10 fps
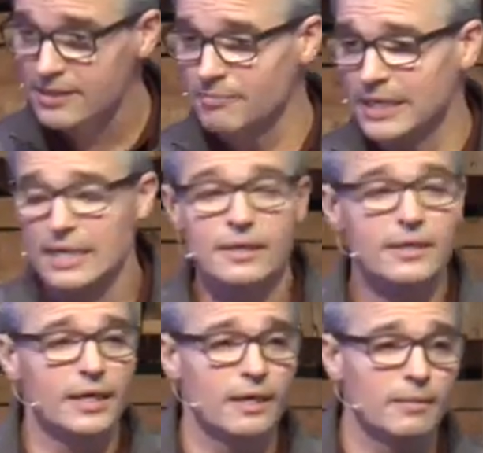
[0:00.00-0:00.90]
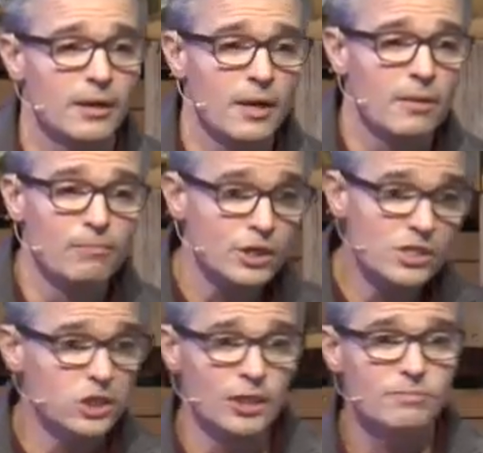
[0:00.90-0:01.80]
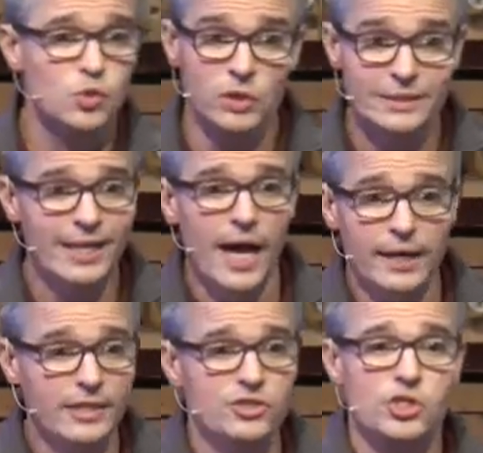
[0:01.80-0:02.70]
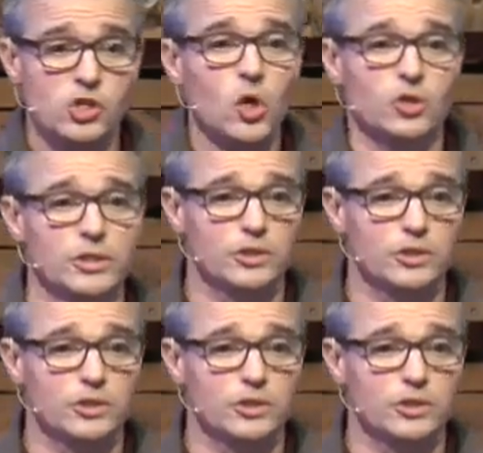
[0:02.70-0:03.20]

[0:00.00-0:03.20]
to me that Muslims will not insult